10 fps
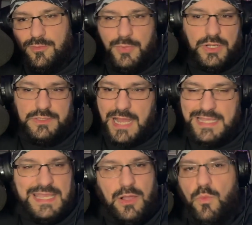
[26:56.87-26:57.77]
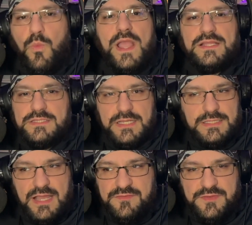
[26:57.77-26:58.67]
But I can't wait to
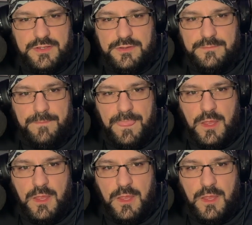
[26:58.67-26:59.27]
get that figure.